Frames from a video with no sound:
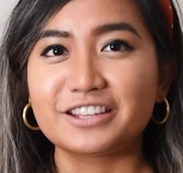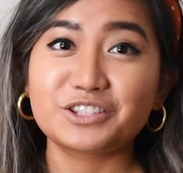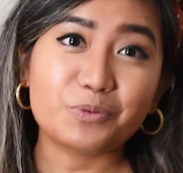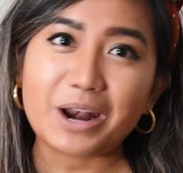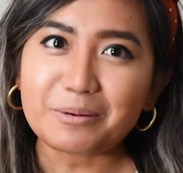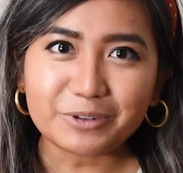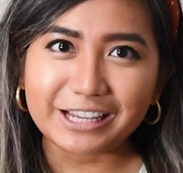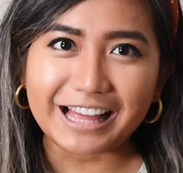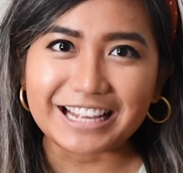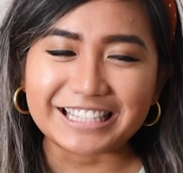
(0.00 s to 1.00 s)
So what I'm
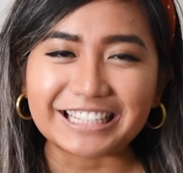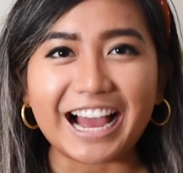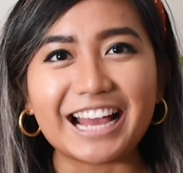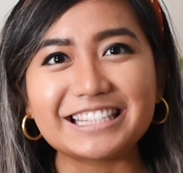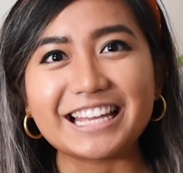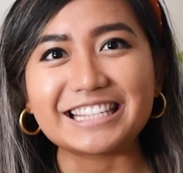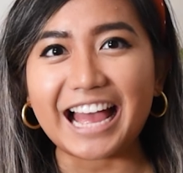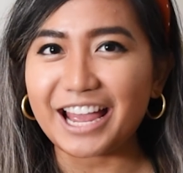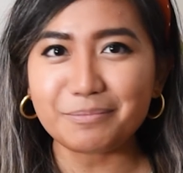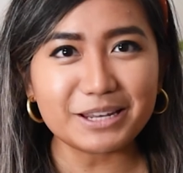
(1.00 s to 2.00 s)
realizing, guys, is
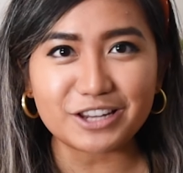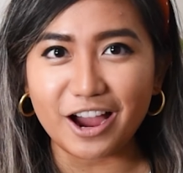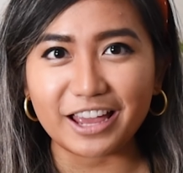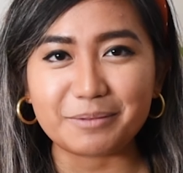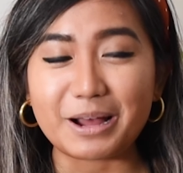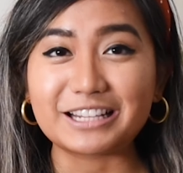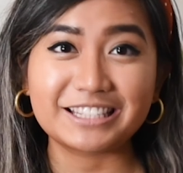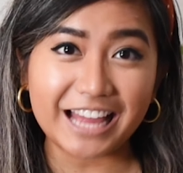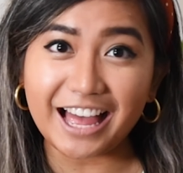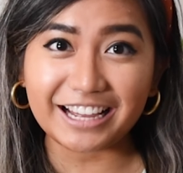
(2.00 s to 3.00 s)
I have been talking about
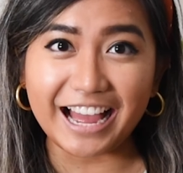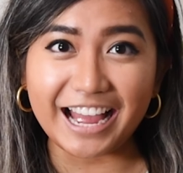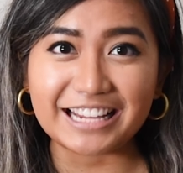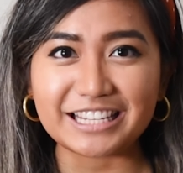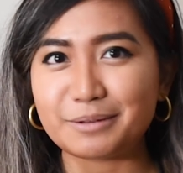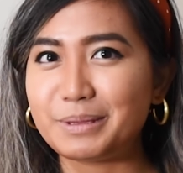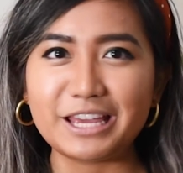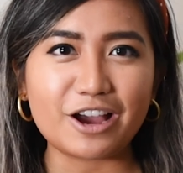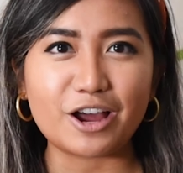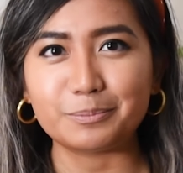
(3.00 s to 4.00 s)
style guides and
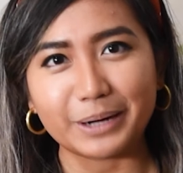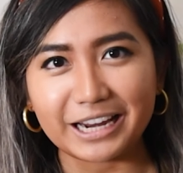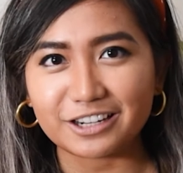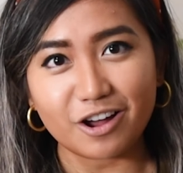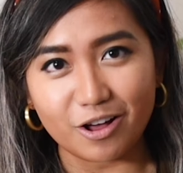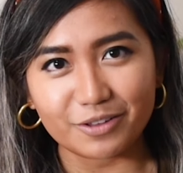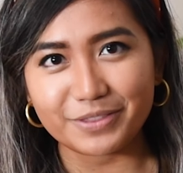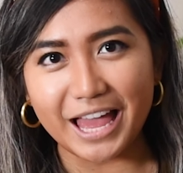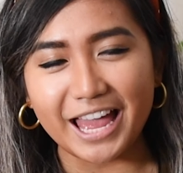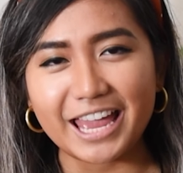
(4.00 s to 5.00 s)
being on brand and all of
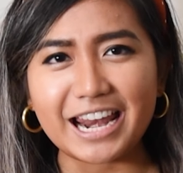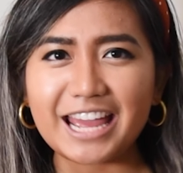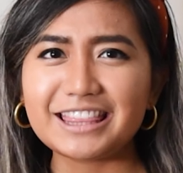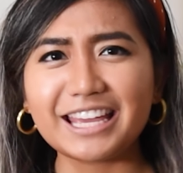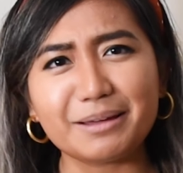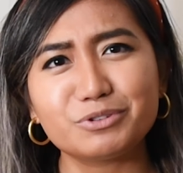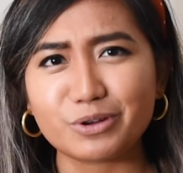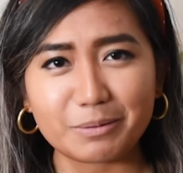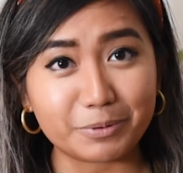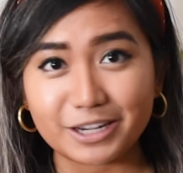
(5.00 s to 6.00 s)
that, and I think I'm
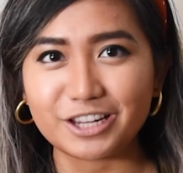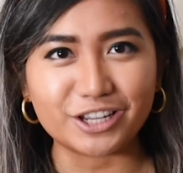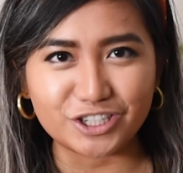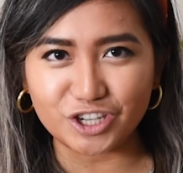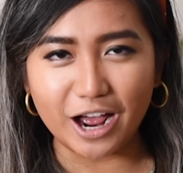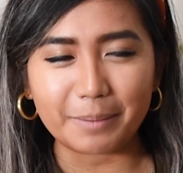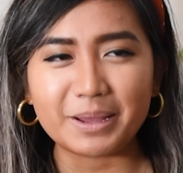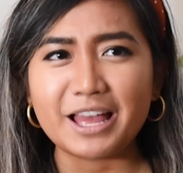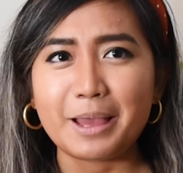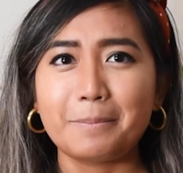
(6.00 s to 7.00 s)
doing a pretty good job,
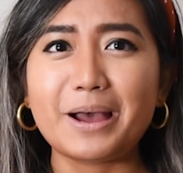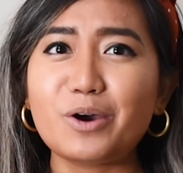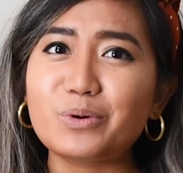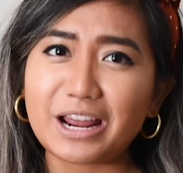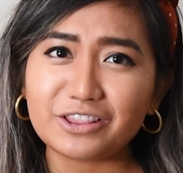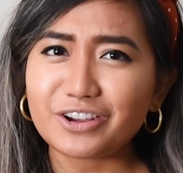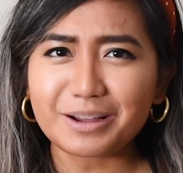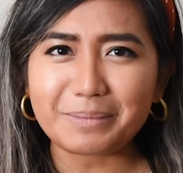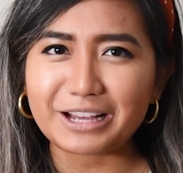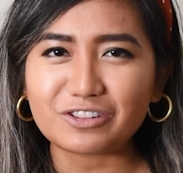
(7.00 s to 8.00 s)
but when I look
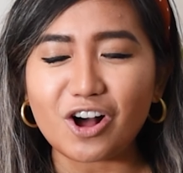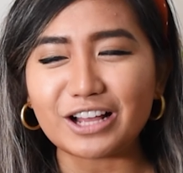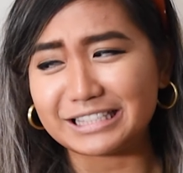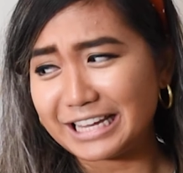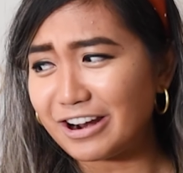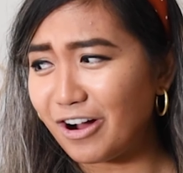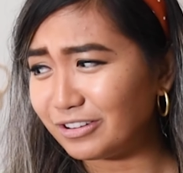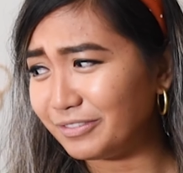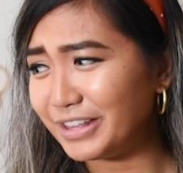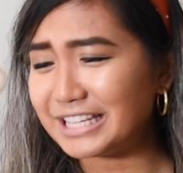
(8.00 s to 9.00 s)
at my closet,
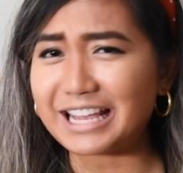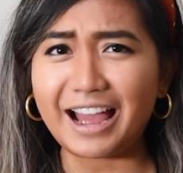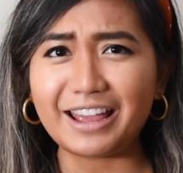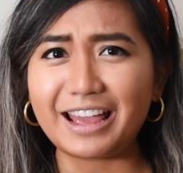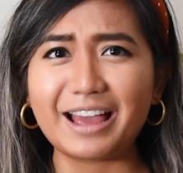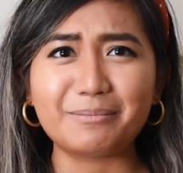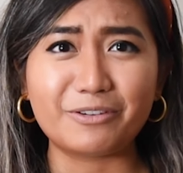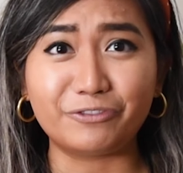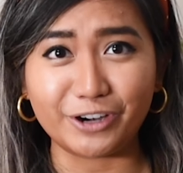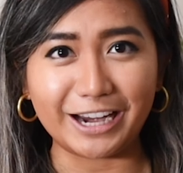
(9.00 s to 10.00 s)
all of this, I am
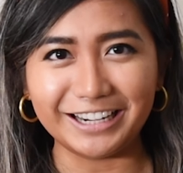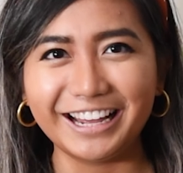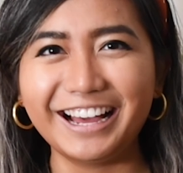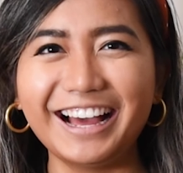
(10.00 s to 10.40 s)
afraid.